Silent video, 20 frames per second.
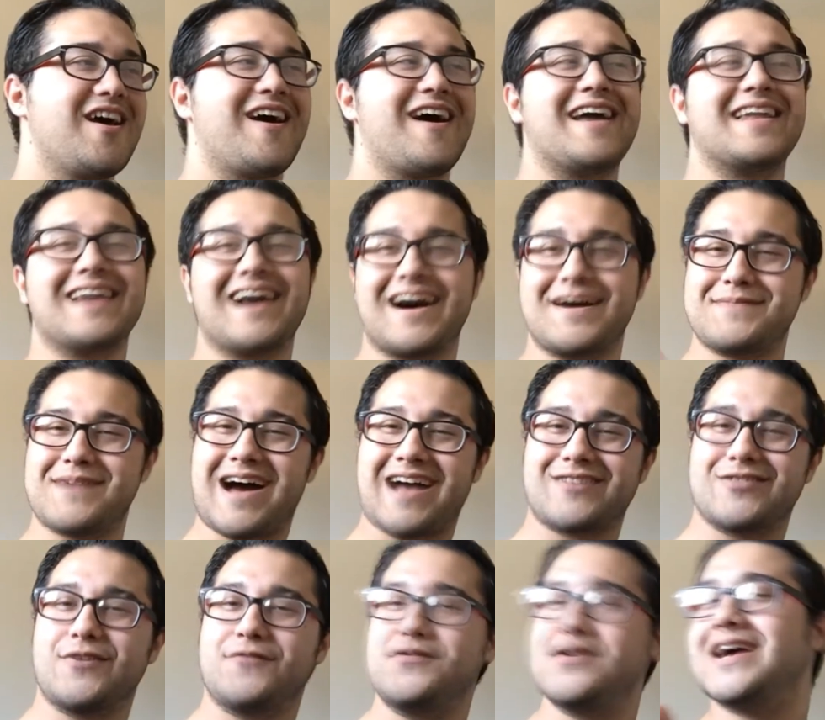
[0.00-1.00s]
And I
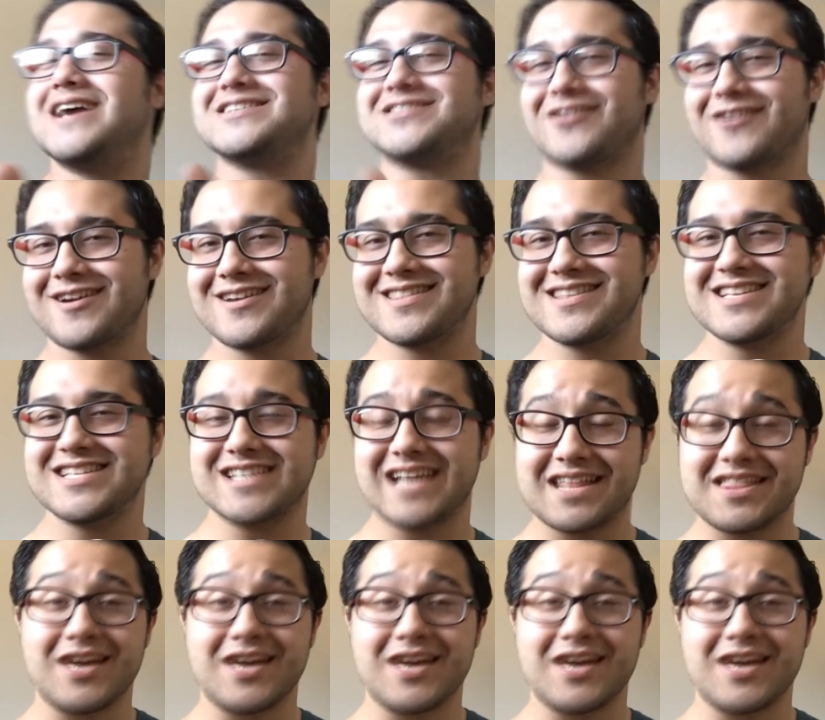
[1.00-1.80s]
don't know if you guys heard this.